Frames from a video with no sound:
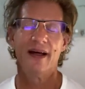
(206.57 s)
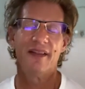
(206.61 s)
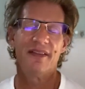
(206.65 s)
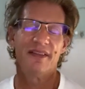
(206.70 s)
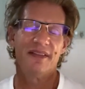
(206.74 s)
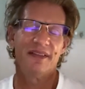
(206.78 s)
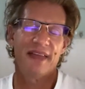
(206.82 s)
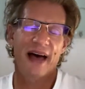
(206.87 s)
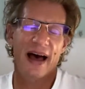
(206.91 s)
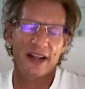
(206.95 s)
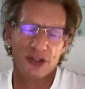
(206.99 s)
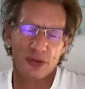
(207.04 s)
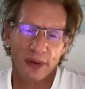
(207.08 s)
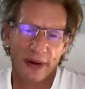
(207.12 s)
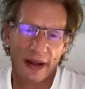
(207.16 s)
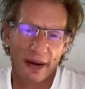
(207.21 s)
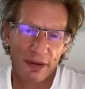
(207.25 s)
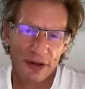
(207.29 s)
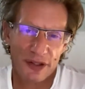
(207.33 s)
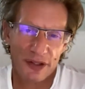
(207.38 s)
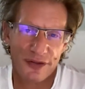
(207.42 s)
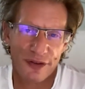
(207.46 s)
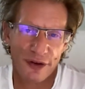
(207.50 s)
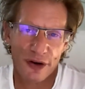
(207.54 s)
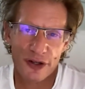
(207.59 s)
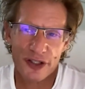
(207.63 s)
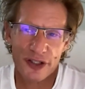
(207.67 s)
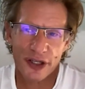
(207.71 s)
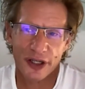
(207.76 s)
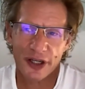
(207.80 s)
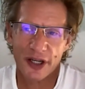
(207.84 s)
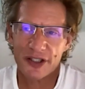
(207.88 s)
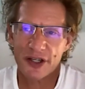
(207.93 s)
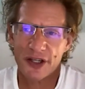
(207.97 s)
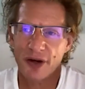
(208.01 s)
That's what I was first
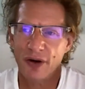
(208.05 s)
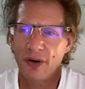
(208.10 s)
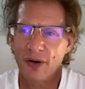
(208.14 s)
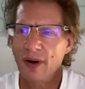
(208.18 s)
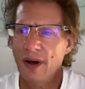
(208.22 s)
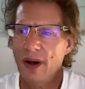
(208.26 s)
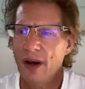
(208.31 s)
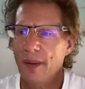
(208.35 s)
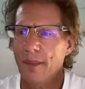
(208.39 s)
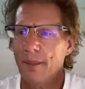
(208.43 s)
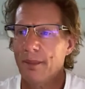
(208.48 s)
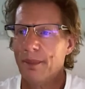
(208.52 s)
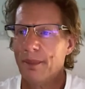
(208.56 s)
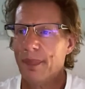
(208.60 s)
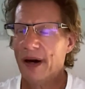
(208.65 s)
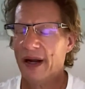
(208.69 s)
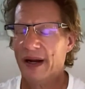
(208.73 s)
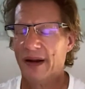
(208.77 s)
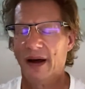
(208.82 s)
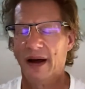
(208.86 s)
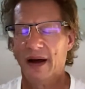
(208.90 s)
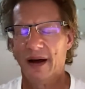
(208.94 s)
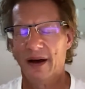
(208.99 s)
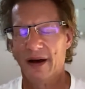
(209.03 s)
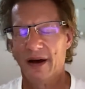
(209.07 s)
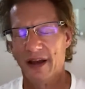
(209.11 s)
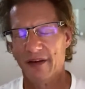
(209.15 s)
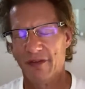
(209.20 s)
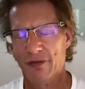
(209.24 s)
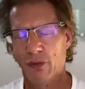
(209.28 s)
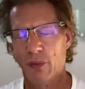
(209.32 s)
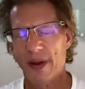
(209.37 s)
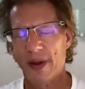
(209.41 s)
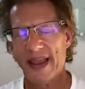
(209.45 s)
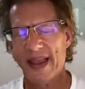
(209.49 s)
going to do. But
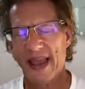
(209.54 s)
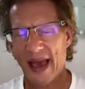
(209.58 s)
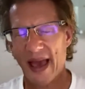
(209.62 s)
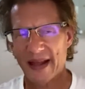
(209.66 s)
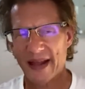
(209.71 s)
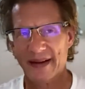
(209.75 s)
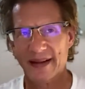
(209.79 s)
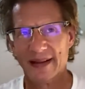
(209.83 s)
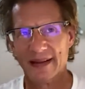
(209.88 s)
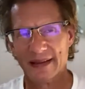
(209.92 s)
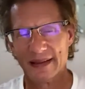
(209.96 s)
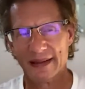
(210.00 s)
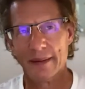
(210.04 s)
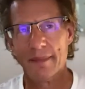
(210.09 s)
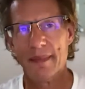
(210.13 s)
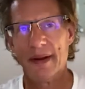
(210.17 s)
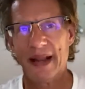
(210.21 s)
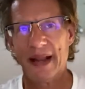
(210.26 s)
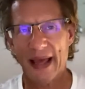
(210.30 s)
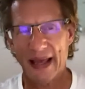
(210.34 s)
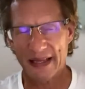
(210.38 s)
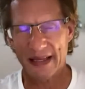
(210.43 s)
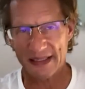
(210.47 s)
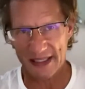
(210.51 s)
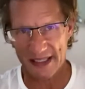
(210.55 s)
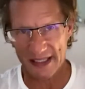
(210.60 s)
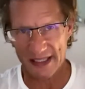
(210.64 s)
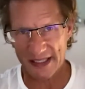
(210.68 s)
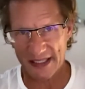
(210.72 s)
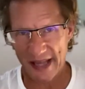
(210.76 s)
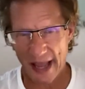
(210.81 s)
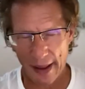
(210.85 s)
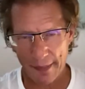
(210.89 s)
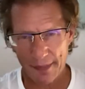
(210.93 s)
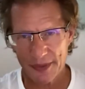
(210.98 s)
if we can eliminate
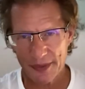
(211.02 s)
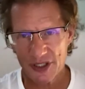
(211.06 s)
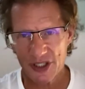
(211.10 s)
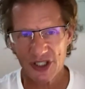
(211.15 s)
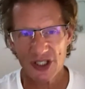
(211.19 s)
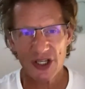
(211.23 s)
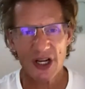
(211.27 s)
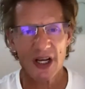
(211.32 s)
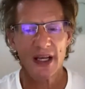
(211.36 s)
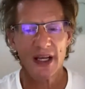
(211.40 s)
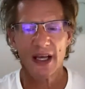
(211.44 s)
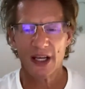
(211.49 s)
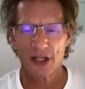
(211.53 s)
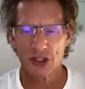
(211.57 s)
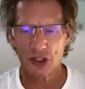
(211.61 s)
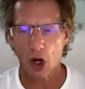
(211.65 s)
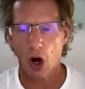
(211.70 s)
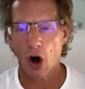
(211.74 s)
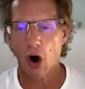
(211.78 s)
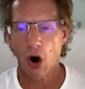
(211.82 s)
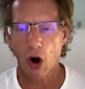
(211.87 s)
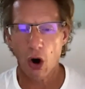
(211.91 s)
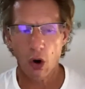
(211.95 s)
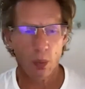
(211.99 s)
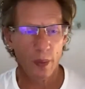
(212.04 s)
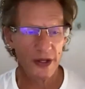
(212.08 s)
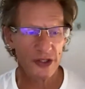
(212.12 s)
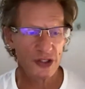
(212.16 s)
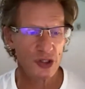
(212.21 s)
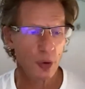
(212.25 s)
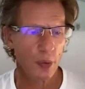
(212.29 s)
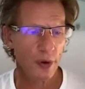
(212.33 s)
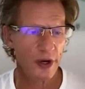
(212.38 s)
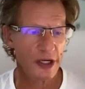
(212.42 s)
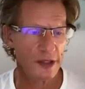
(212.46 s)
steps, it's
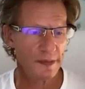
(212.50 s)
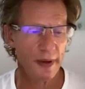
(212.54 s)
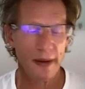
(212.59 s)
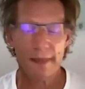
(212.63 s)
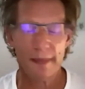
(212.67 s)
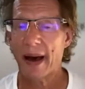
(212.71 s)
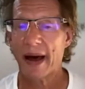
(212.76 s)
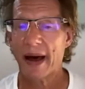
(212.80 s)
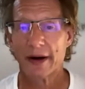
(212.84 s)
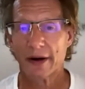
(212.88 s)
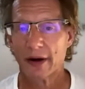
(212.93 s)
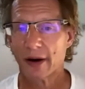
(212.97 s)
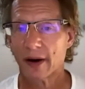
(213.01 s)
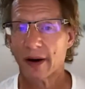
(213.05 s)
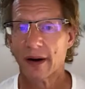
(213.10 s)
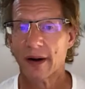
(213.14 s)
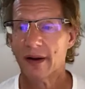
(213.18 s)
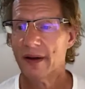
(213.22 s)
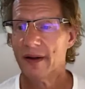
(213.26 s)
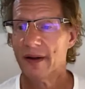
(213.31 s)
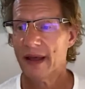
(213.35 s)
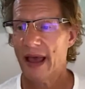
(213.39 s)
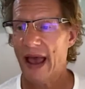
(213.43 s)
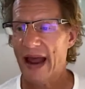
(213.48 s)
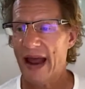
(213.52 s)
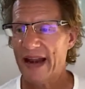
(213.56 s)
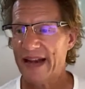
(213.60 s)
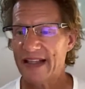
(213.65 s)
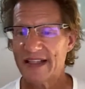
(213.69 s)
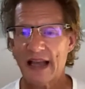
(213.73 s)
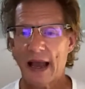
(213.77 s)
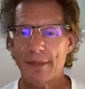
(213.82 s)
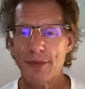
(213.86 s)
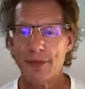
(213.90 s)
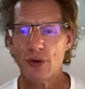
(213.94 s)
always going to be better.
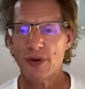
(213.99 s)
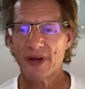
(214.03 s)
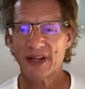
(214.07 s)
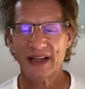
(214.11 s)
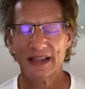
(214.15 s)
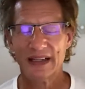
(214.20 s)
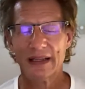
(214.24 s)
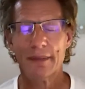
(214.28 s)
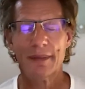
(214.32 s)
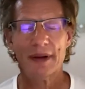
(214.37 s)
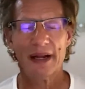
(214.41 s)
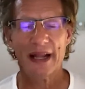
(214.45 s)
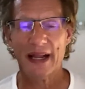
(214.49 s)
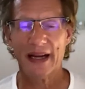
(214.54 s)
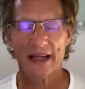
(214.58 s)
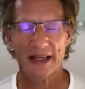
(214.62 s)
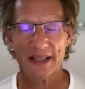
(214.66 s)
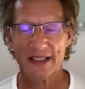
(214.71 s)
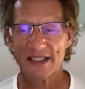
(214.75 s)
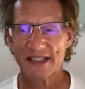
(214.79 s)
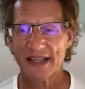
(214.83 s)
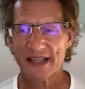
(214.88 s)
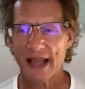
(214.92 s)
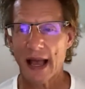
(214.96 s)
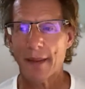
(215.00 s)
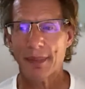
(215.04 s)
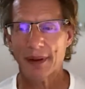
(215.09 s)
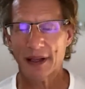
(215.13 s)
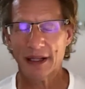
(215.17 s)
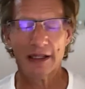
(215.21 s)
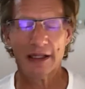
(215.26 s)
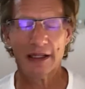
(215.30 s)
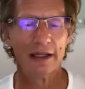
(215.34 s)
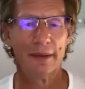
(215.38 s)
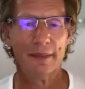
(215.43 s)
Anytime you can eliminate a step,
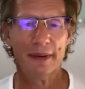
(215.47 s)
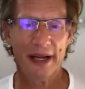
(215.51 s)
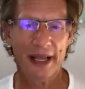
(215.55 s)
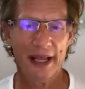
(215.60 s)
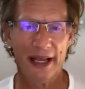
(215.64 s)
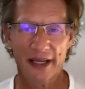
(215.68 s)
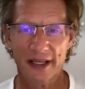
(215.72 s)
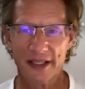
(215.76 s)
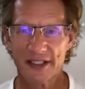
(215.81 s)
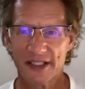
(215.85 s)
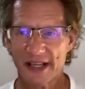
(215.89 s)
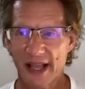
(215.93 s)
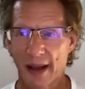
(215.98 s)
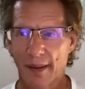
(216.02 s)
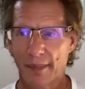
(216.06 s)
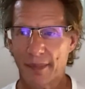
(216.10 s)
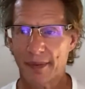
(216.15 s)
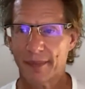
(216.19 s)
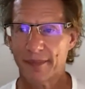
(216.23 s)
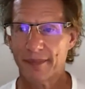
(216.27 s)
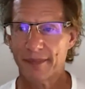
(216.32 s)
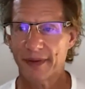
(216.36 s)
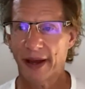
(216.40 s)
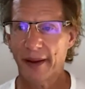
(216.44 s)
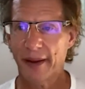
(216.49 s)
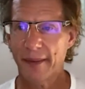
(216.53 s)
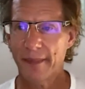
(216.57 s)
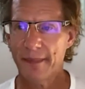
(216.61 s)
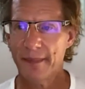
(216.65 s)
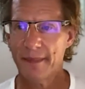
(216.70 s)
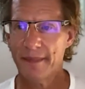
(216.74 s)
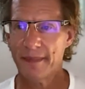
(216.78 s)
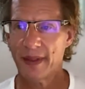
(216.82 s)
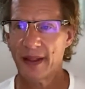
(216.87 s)
eliminate a step. Yeah.